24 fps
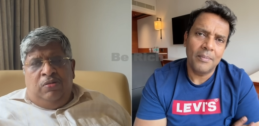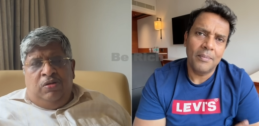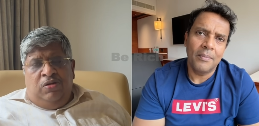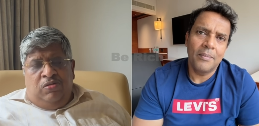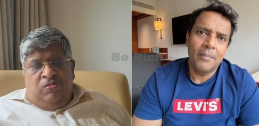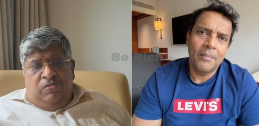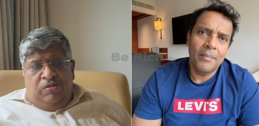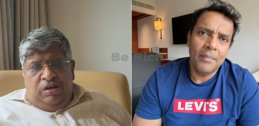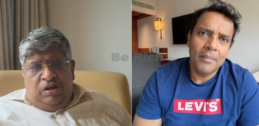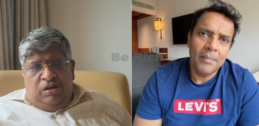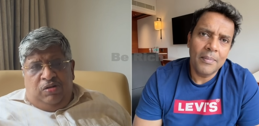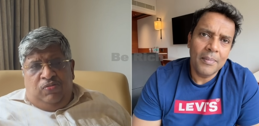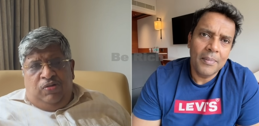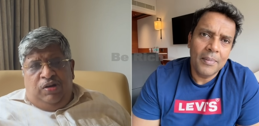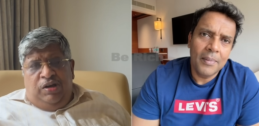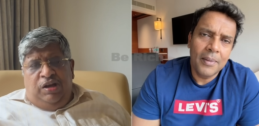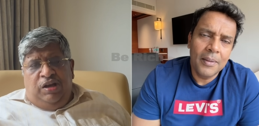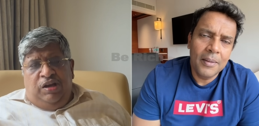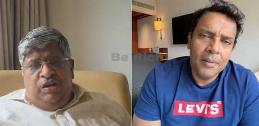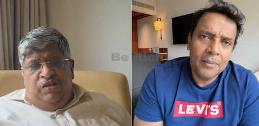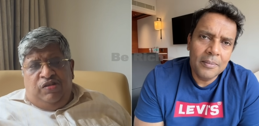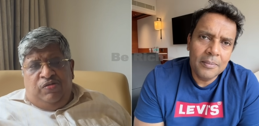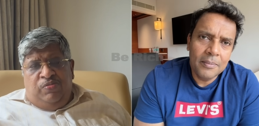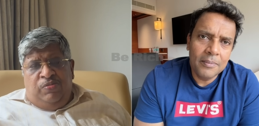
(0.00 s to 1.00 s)
Speaker 1: Now
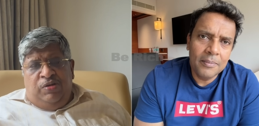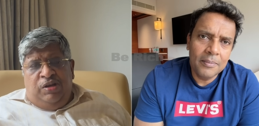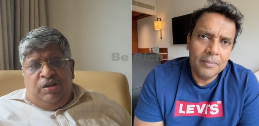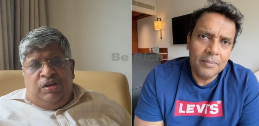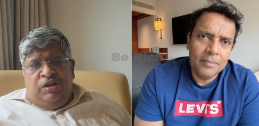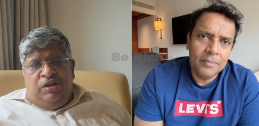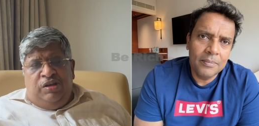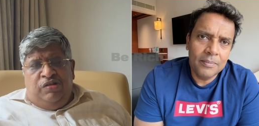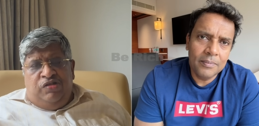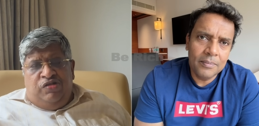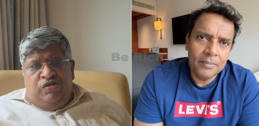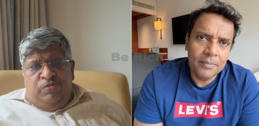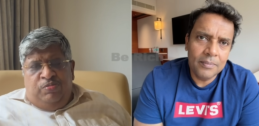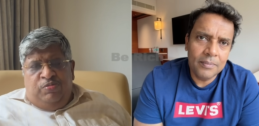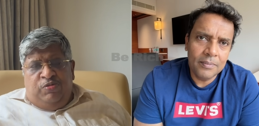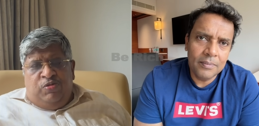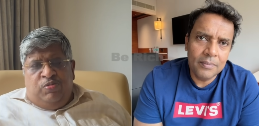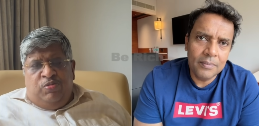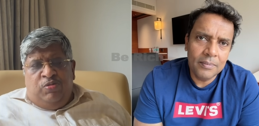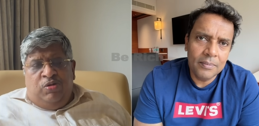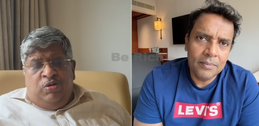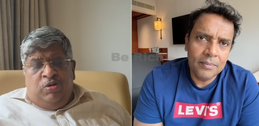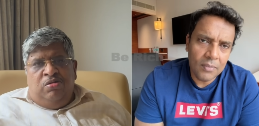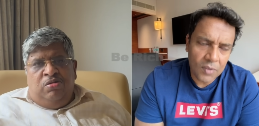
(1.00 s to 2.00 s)
Nvidia is making chips
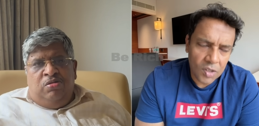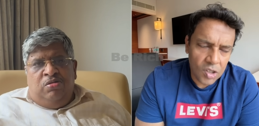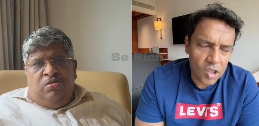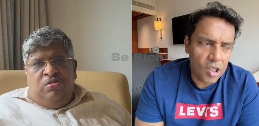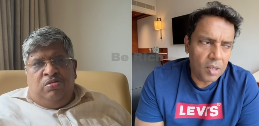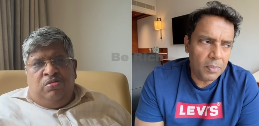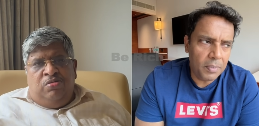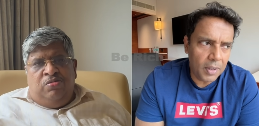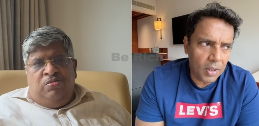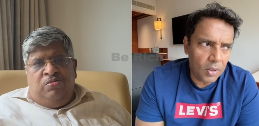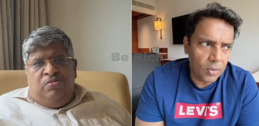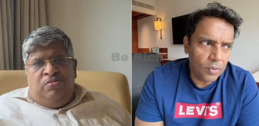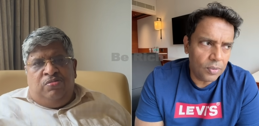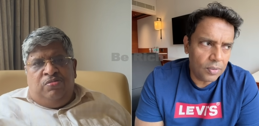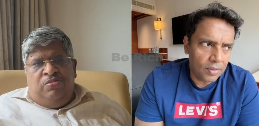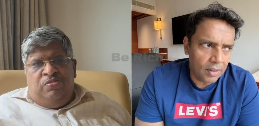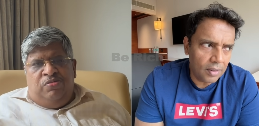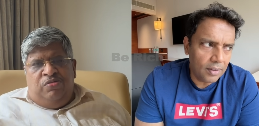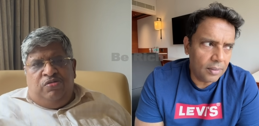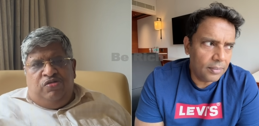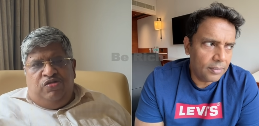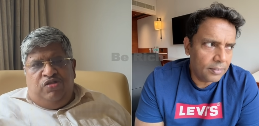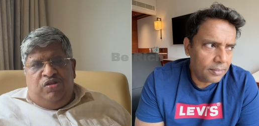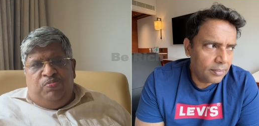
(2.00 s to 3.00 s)
for GPUs
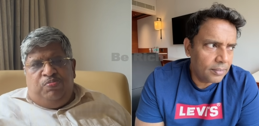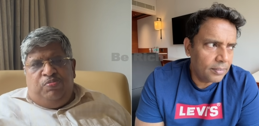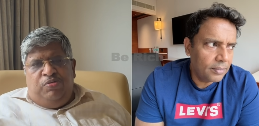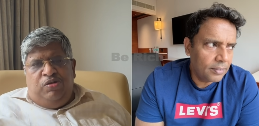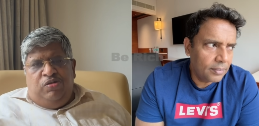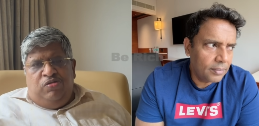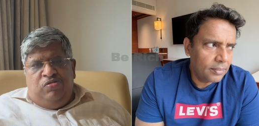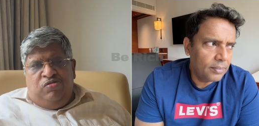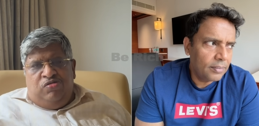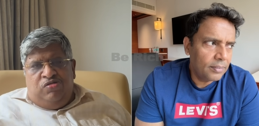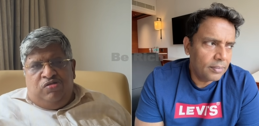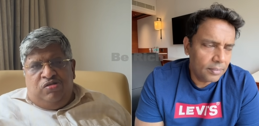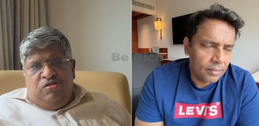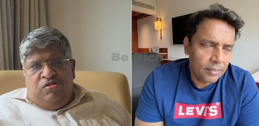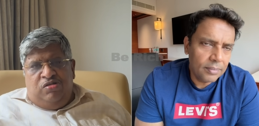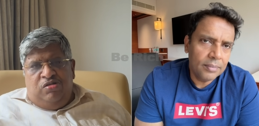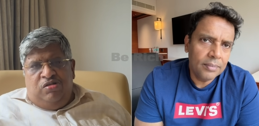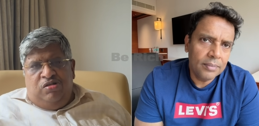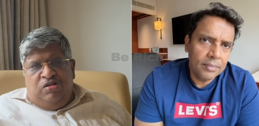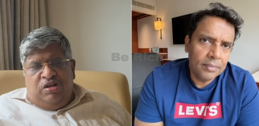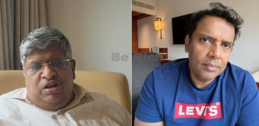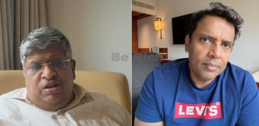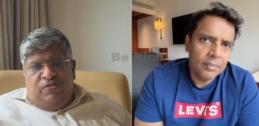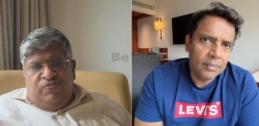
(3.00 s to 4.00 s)
and GPUs,
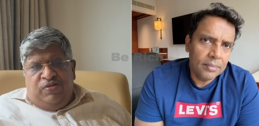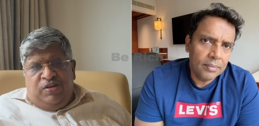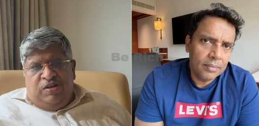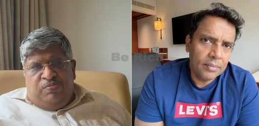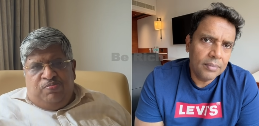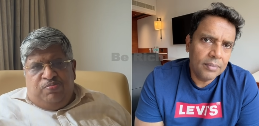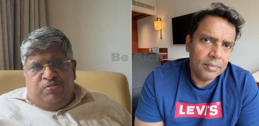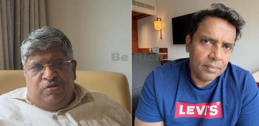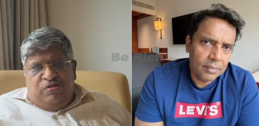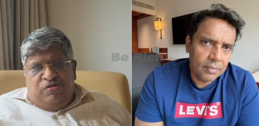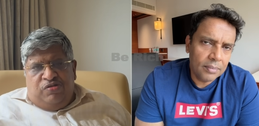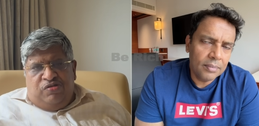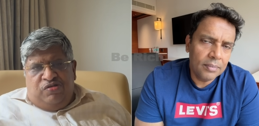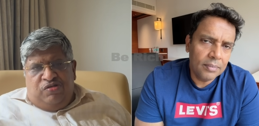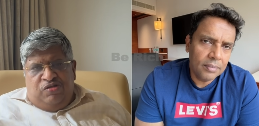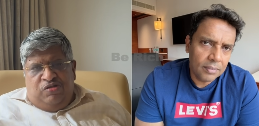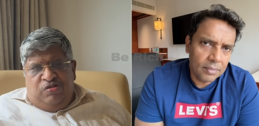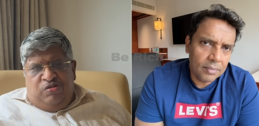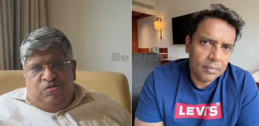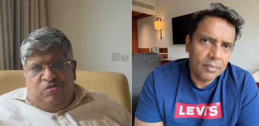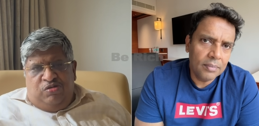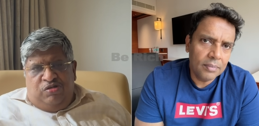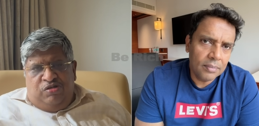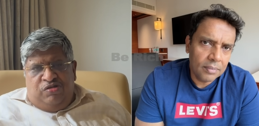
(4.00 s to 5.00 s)
graphic processing
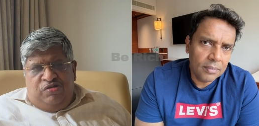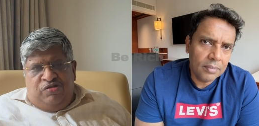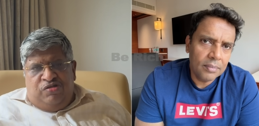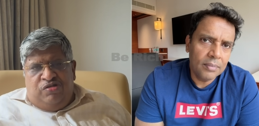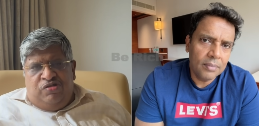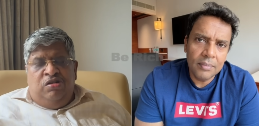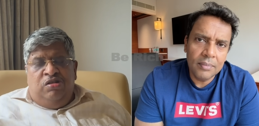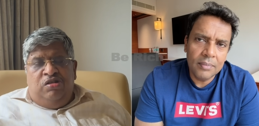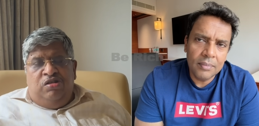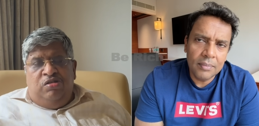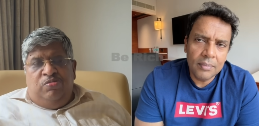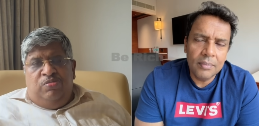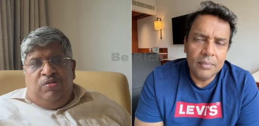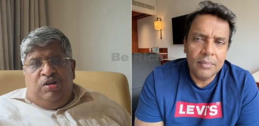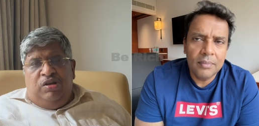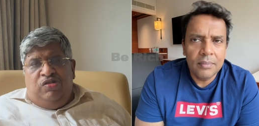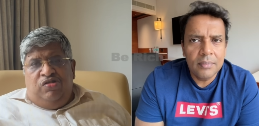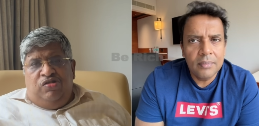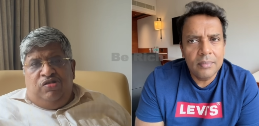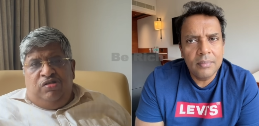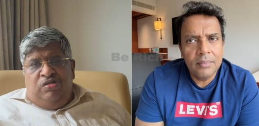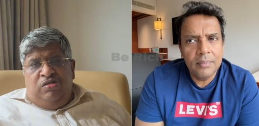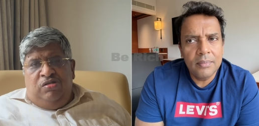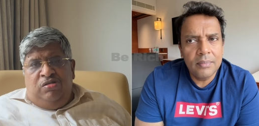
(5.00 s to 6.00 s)
units.
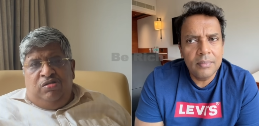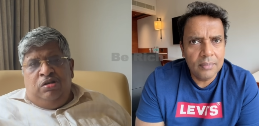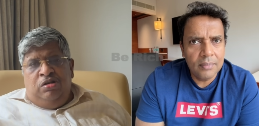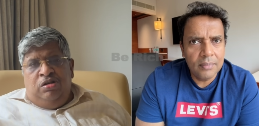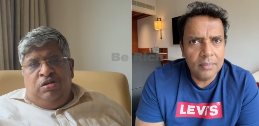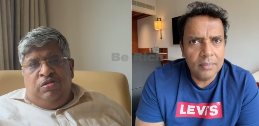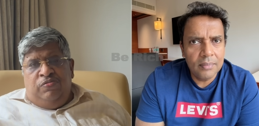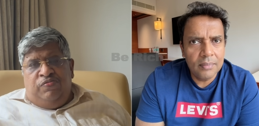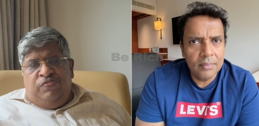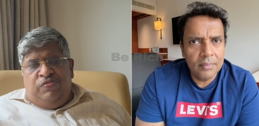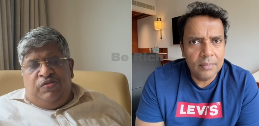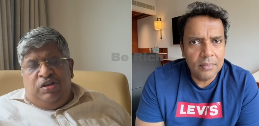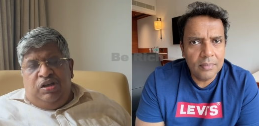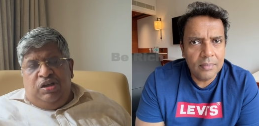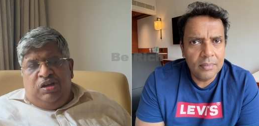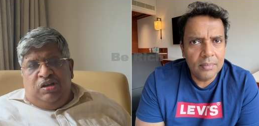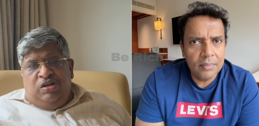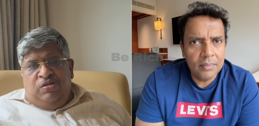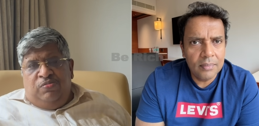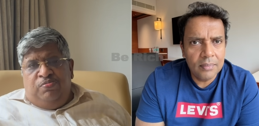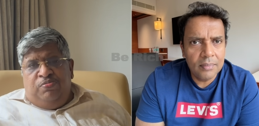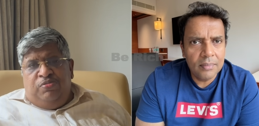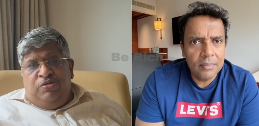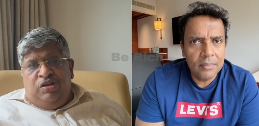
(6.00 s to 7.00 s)
Imagine if three
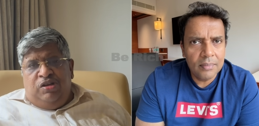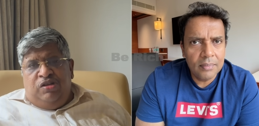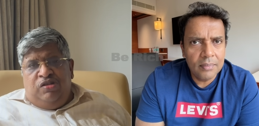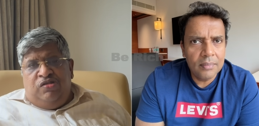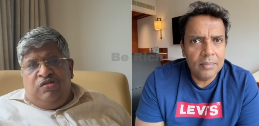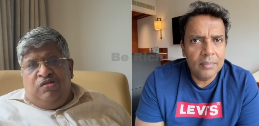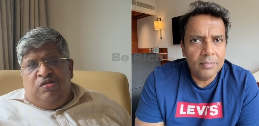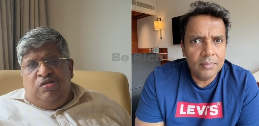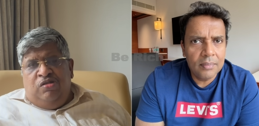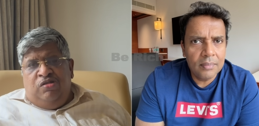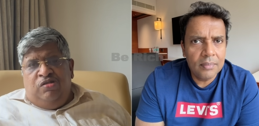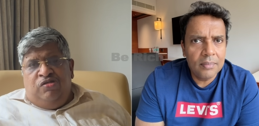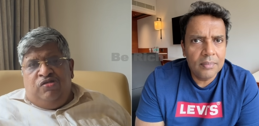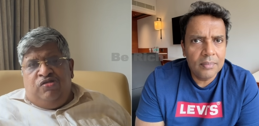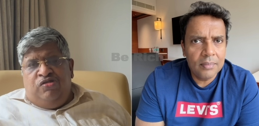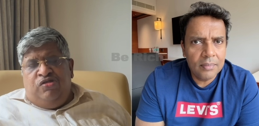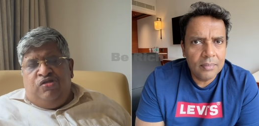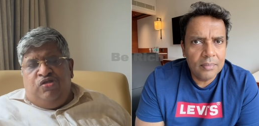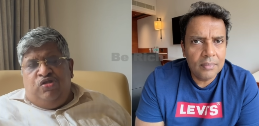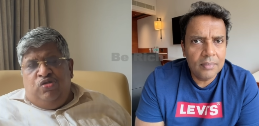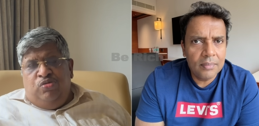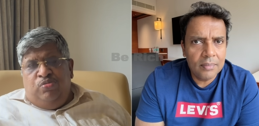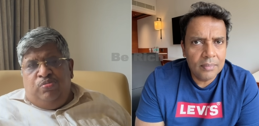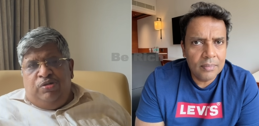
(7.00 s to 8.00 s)
companies launch
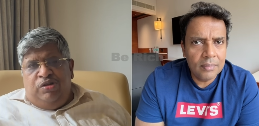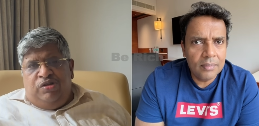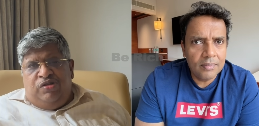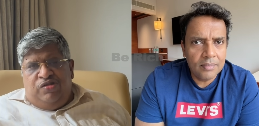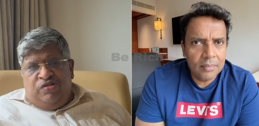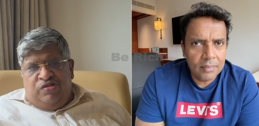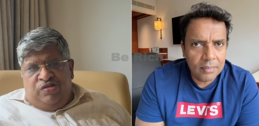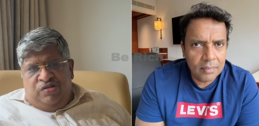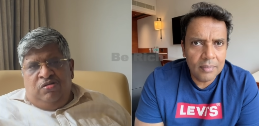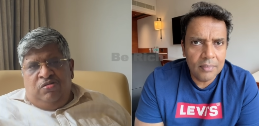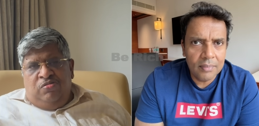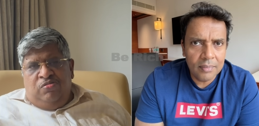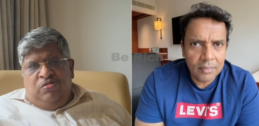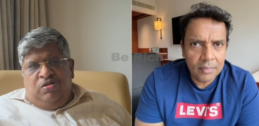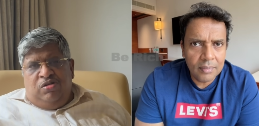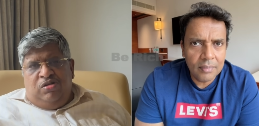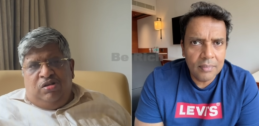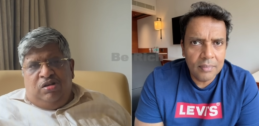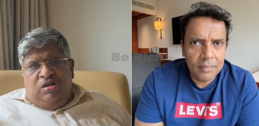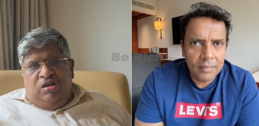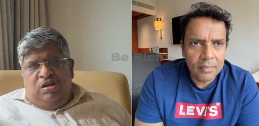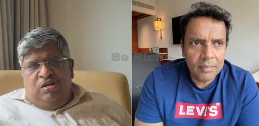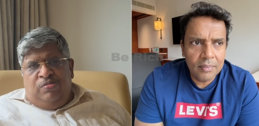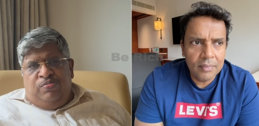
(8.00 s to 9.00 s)
qubits, what
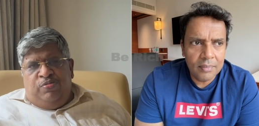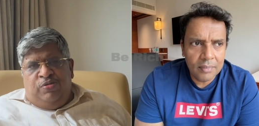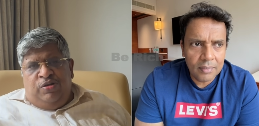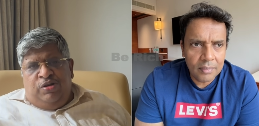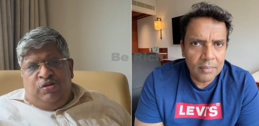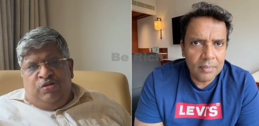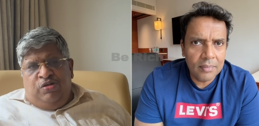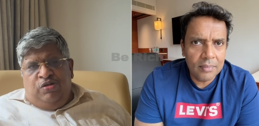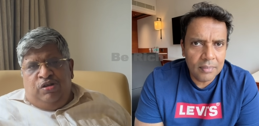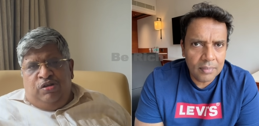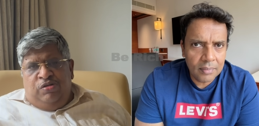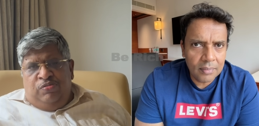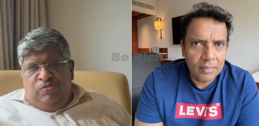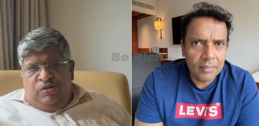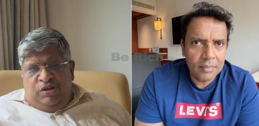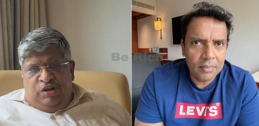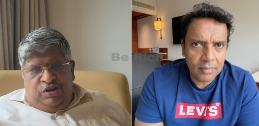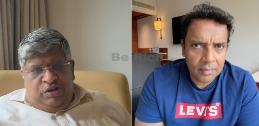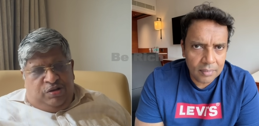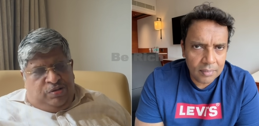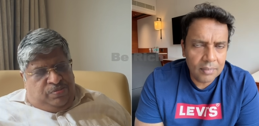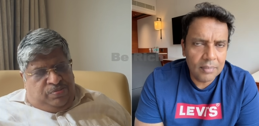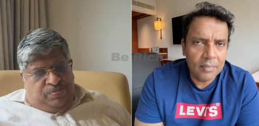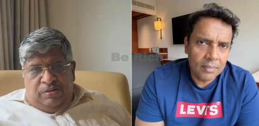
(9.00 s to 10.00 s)
will happen to
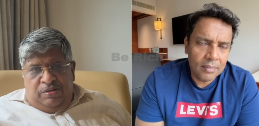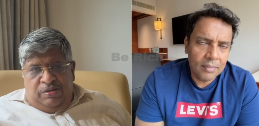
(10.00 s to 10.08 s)
Nvidia?